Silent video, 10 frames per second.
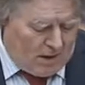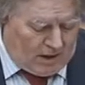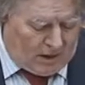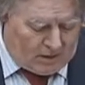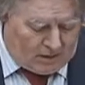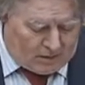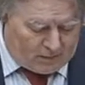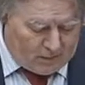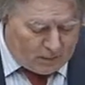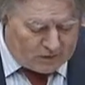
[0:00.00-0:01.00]
a
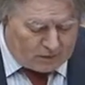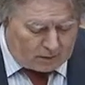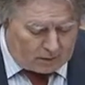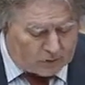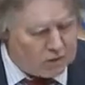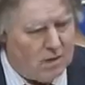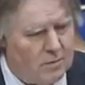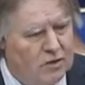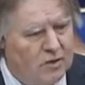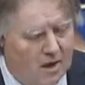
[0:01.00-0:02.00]
few months ago,
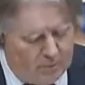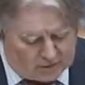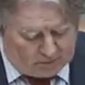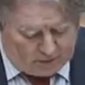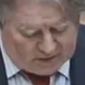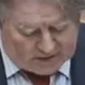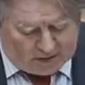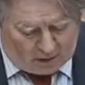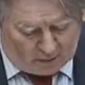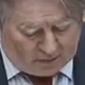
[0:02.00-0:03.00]
she gave me some very
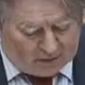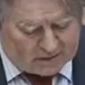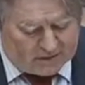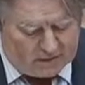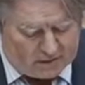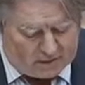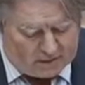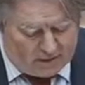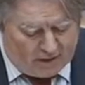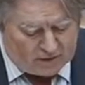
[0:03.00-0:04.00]
stark figures
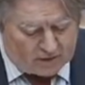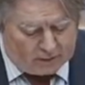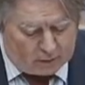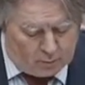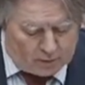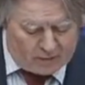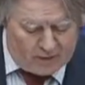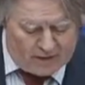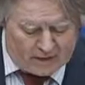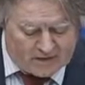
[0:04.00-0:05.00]
in relation to the number of
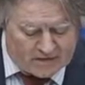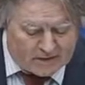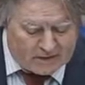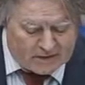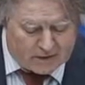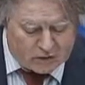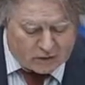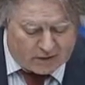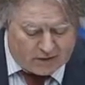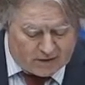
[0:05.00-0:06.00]
fatal and serious
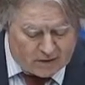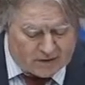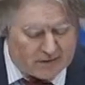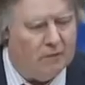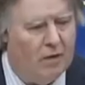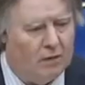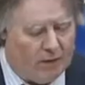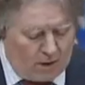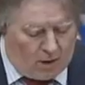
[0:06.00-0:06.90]
injury collisions involving